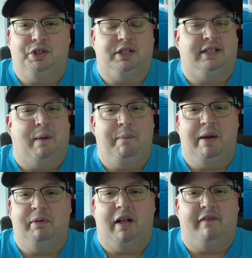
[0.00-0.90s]
just some
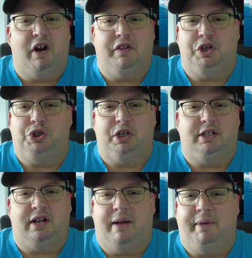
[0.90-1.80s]
people out there that
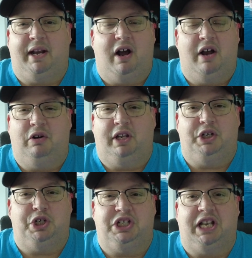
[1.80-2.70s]
just, utterly
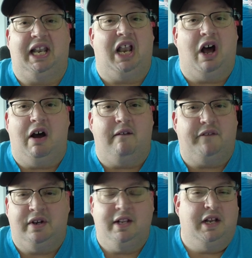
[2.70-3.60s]
just
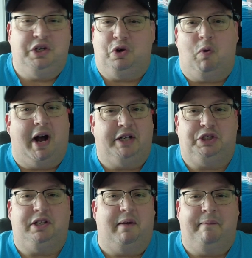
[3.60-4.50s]
love to
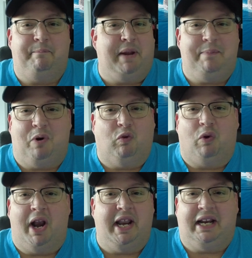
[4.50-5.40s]
watch the people
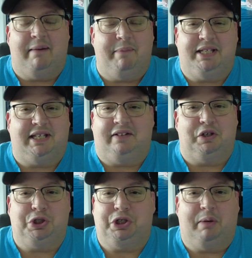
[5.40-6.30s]
running and missing
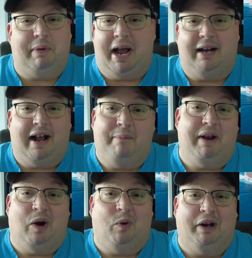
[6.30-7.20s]
the ship. I'm
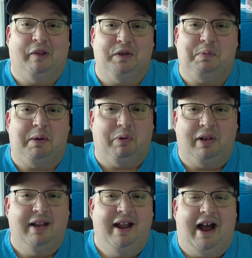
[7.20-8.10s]
not one of those
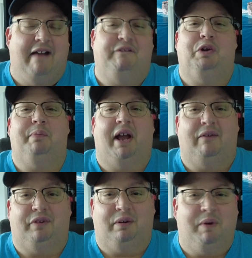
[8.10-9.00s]
people. I feel
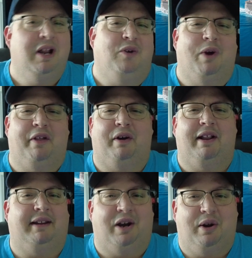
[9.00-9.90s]
bad for them. Whether or
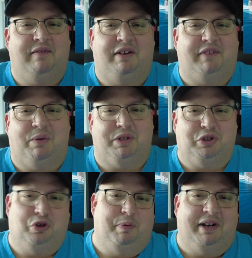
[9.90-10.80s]
not, even if they were
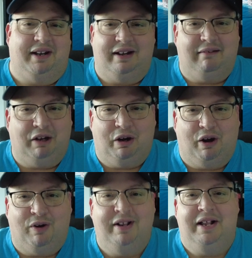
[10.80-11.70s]
stupid and
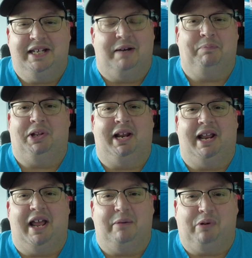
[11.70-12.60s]
didn't plan
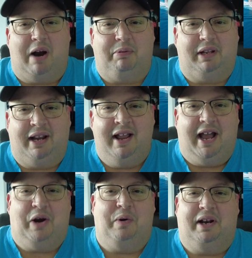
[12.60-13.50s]
ahead properly,
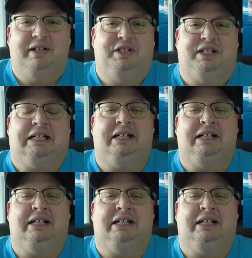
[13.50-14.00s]
I don't just